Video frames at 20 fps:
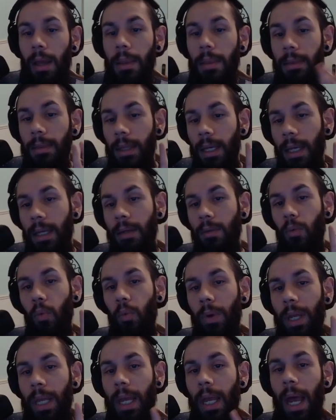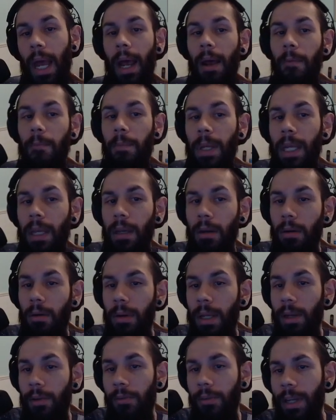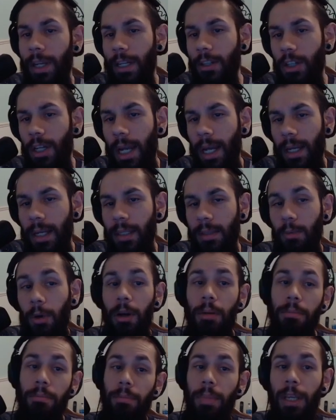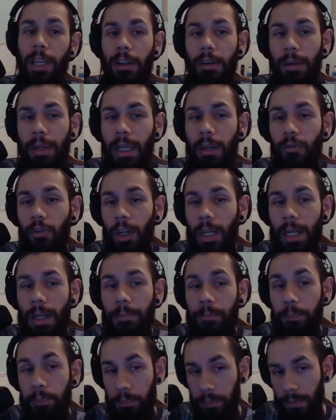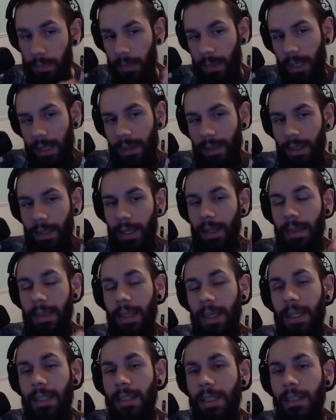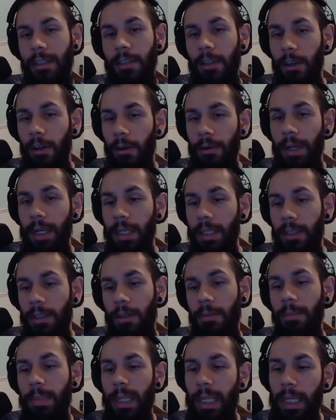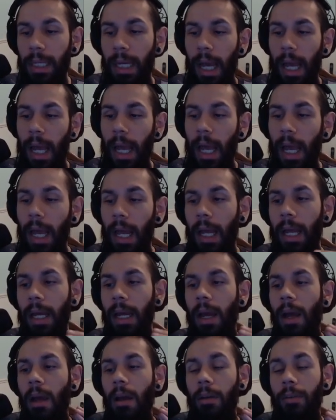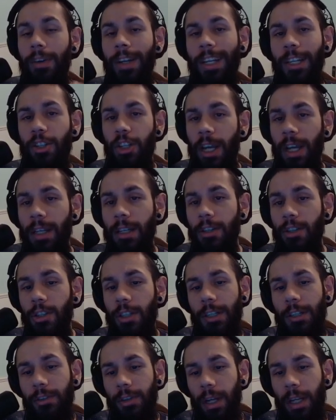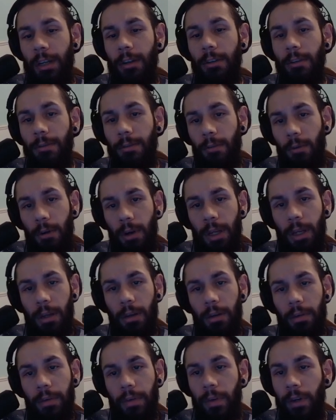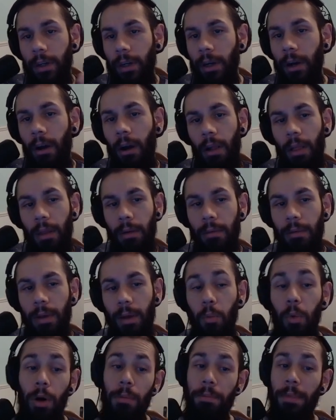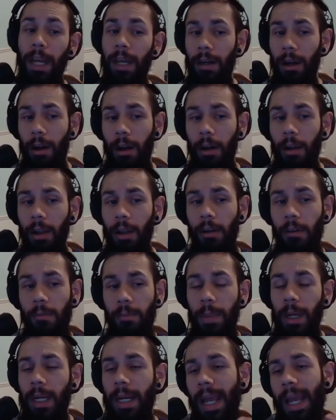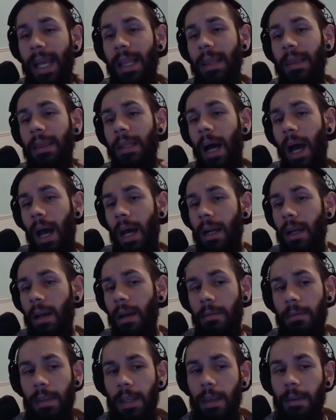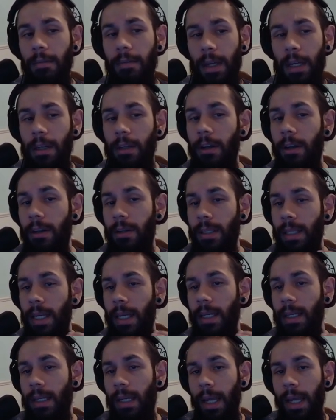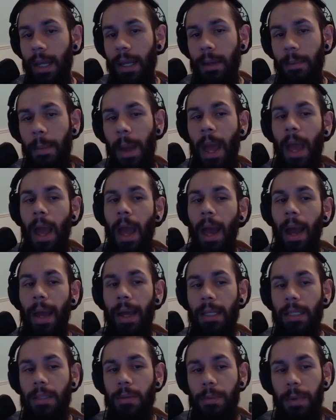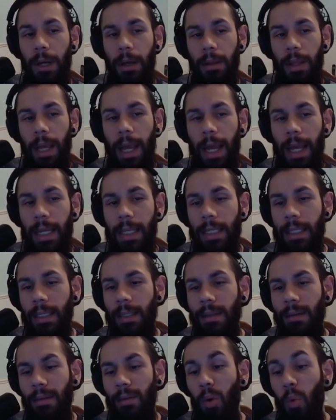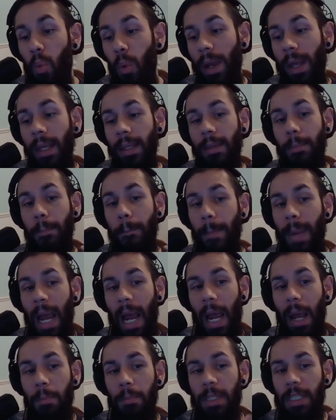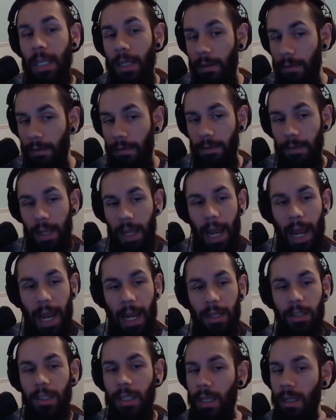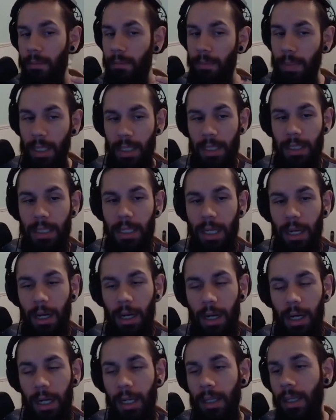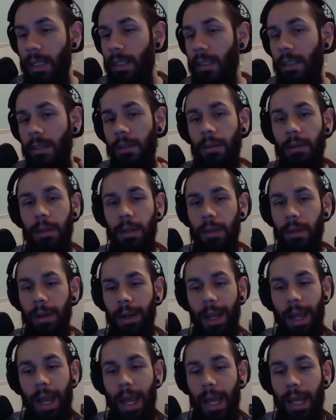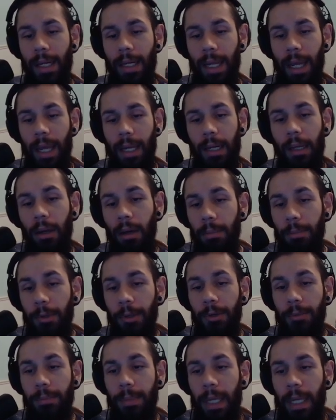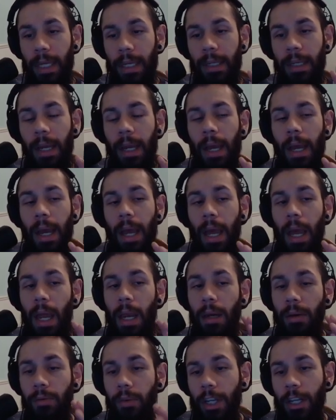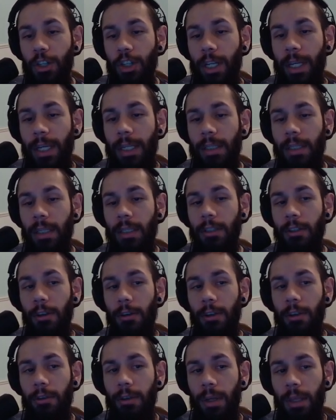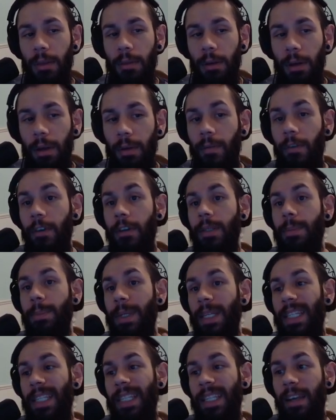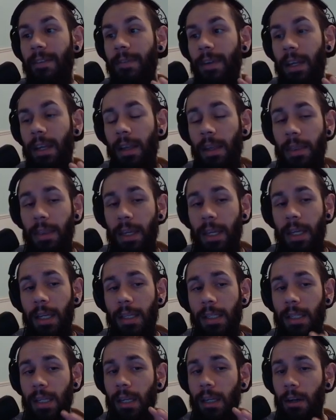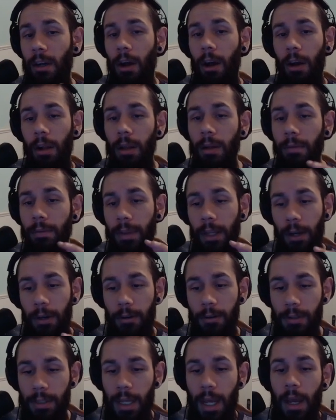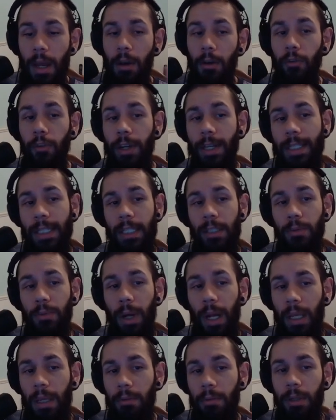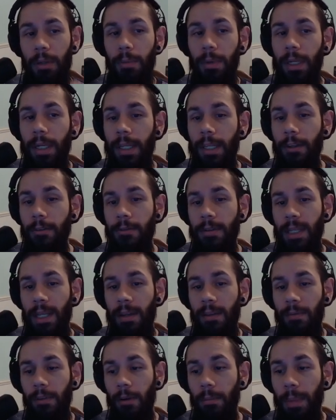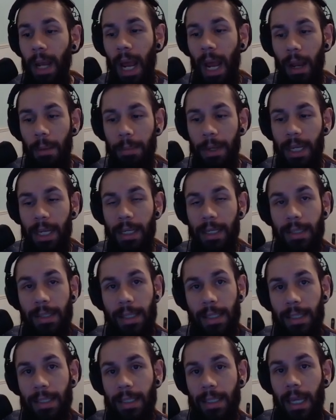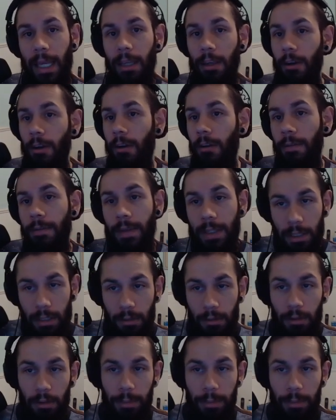Then we have PoE rejects. Well, PoE re. This is going to be a rejects generator for you for all of, well, not all of, but a lot of the vendors in game, as well as with maps and Flask and Bestiary. This is going to go ahead and help you make a rejects so you can look for specific things in all of those. Reasons why you would want to use it for mapping is, let's say you're a physical